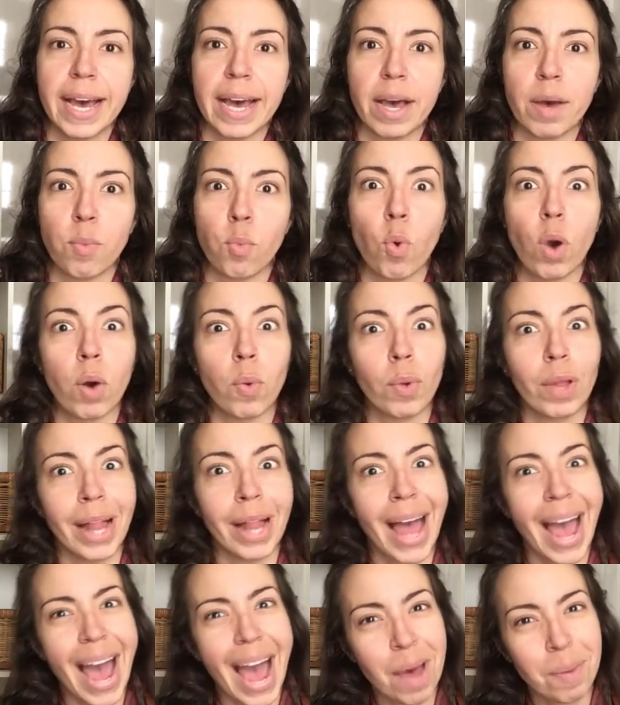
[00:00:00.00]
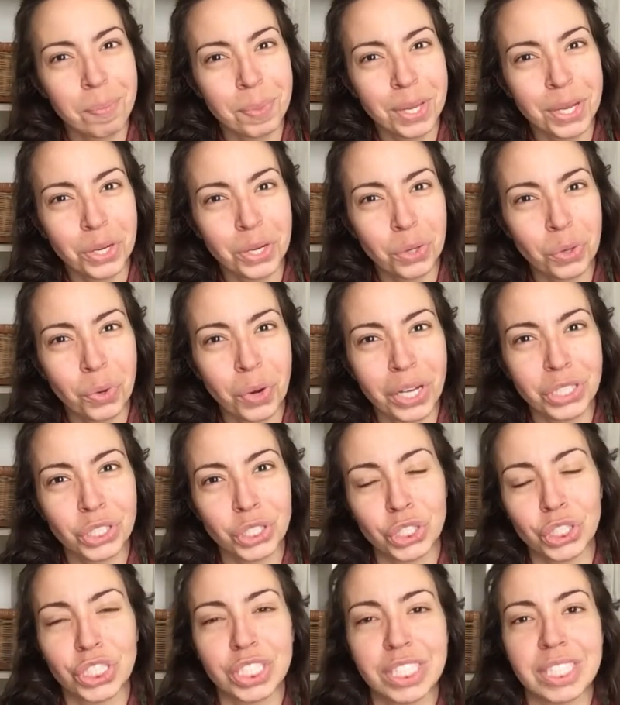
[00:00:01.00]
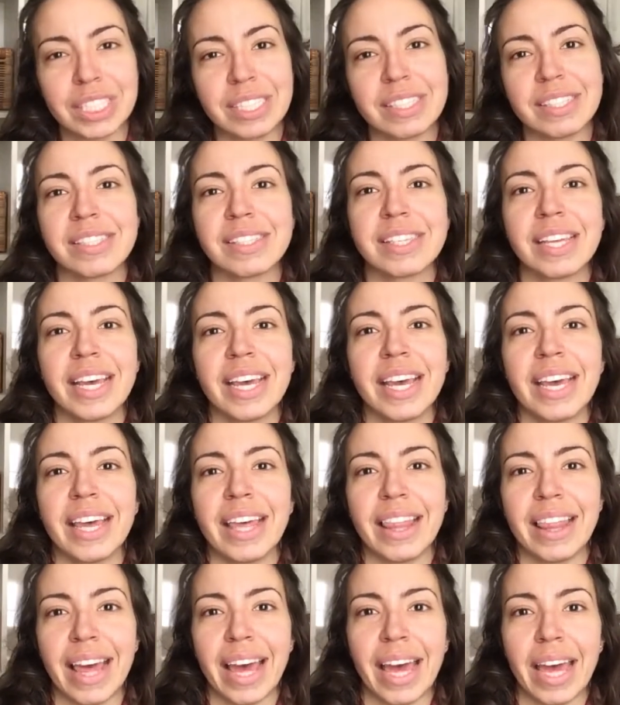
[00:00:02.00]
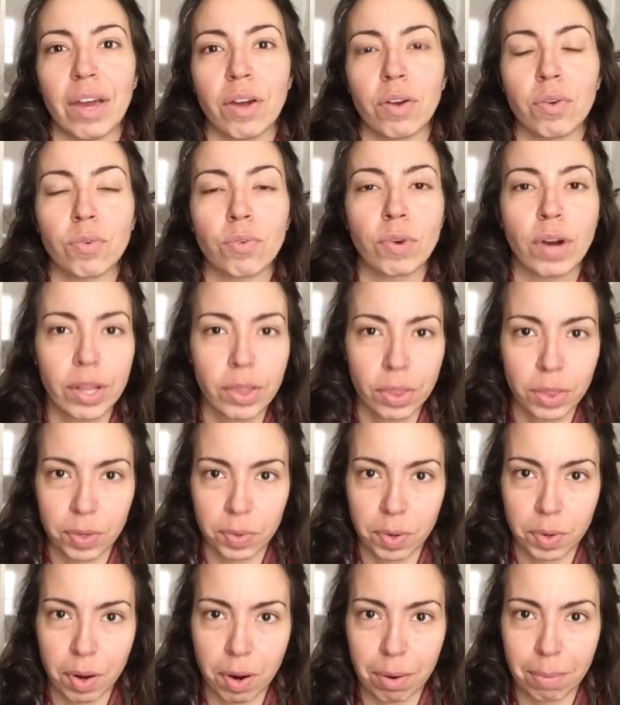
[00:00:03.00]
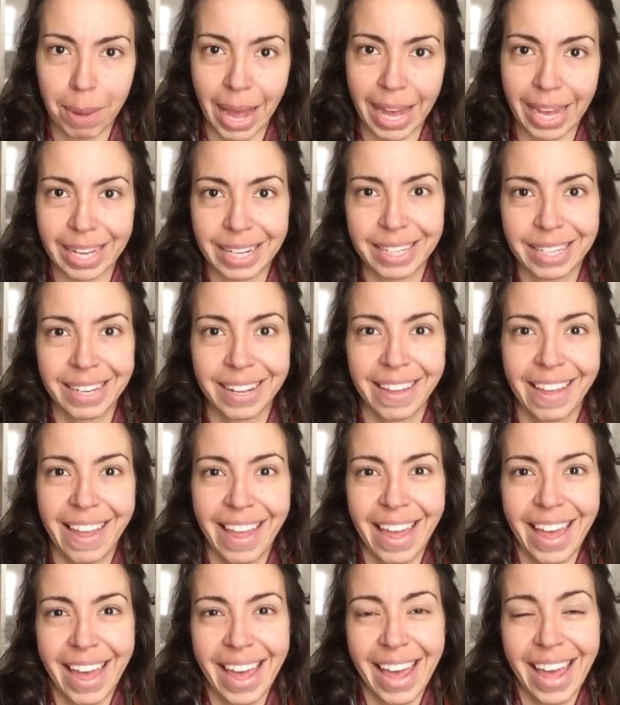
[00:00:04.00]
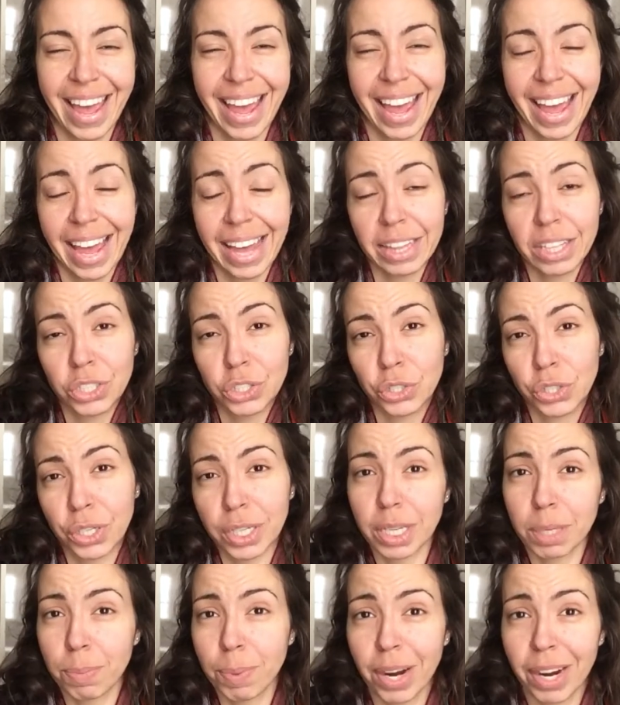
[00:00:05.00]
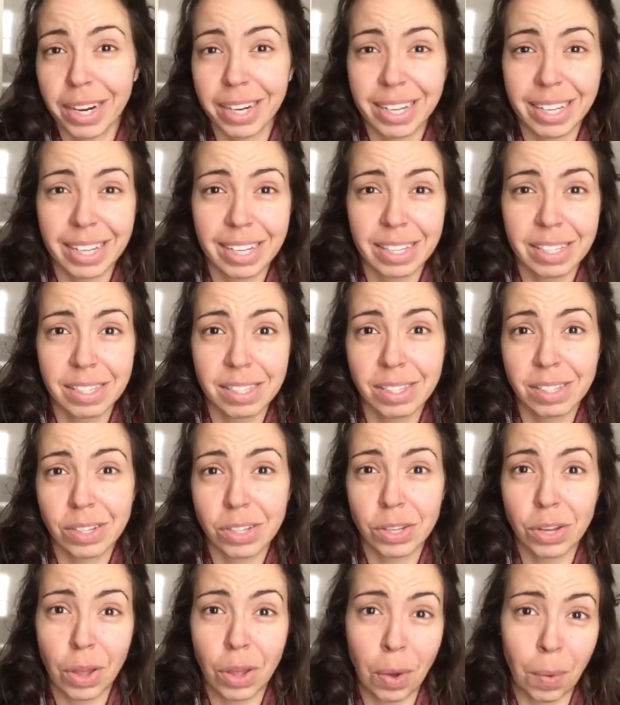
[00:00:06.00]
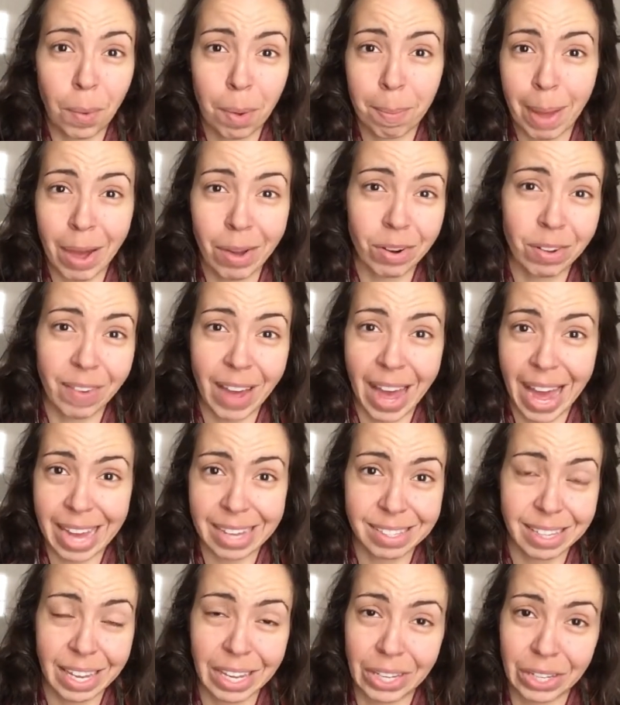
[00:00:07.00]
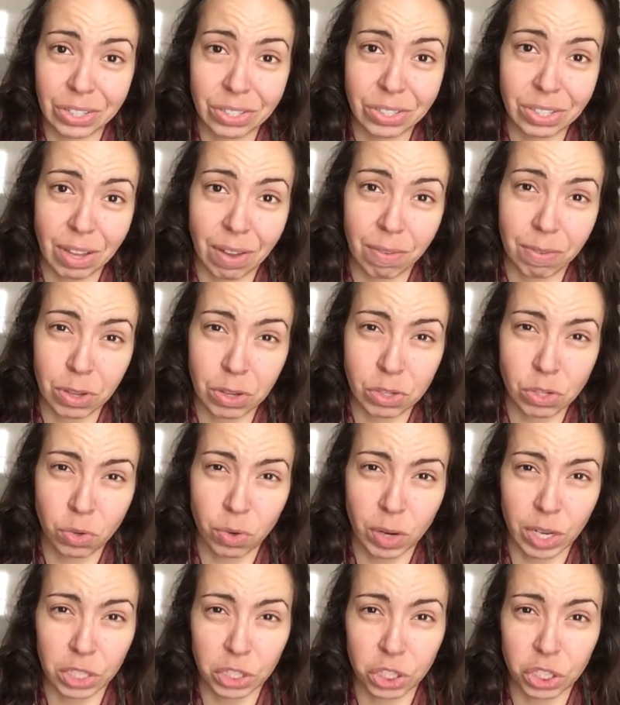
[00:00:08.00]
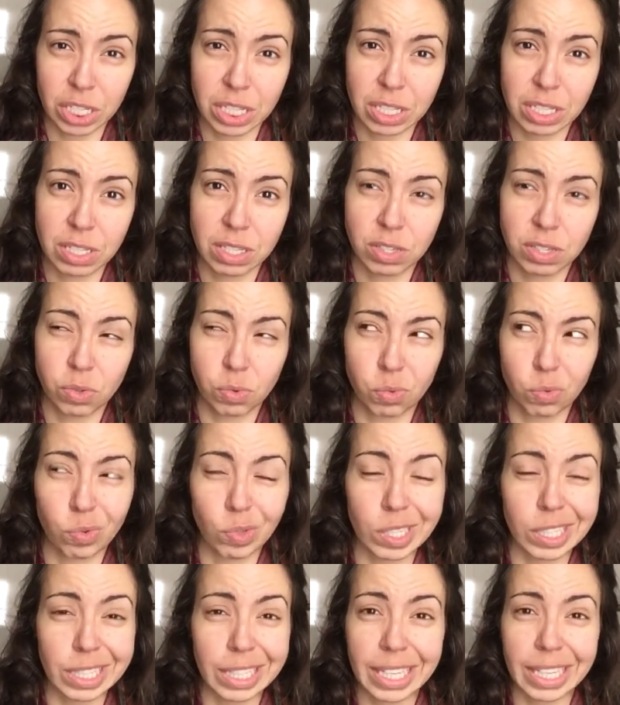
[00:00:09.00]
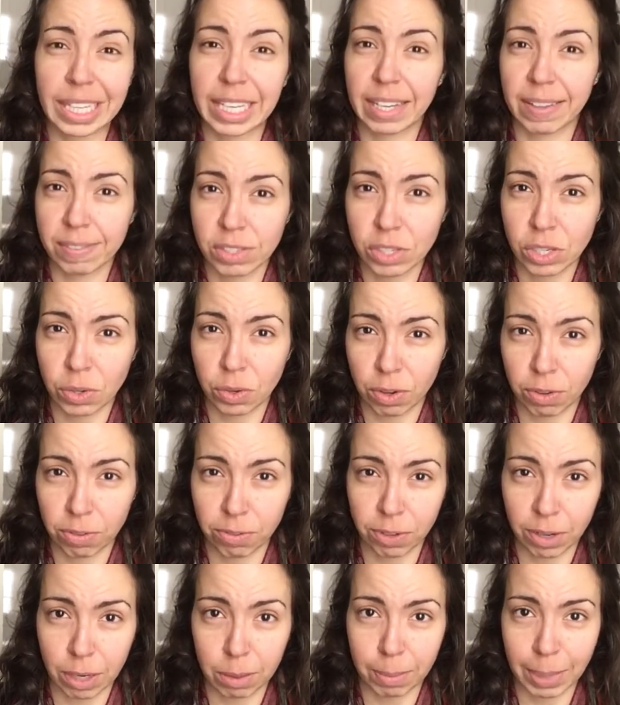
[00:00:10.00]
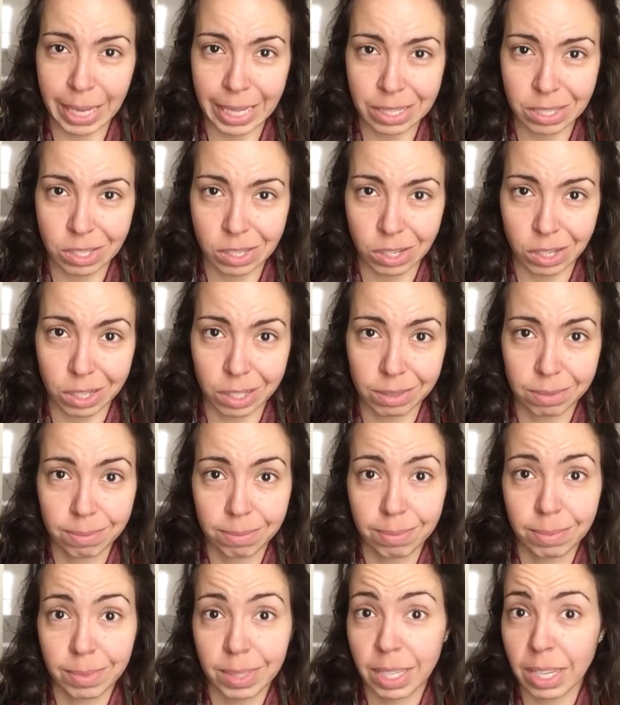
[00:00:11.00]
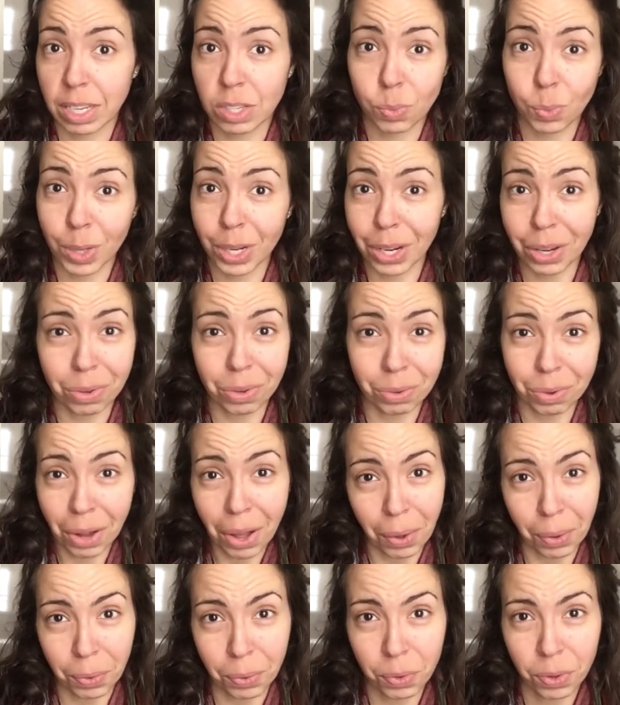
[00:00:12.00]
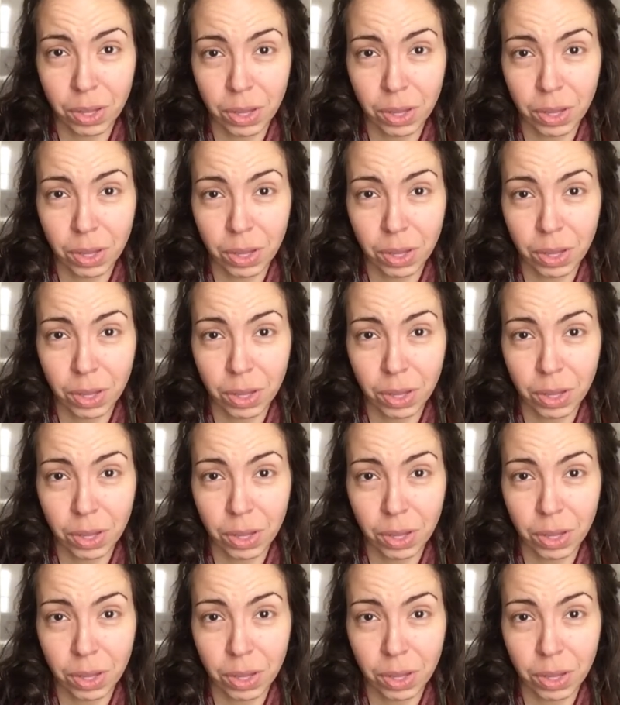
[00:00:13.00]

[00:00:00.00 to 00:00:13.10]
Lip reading: what will happen questions that run through our mind. And the tricky part is no amount of asking yourself those questions really gives you a firm answer, because we don't know.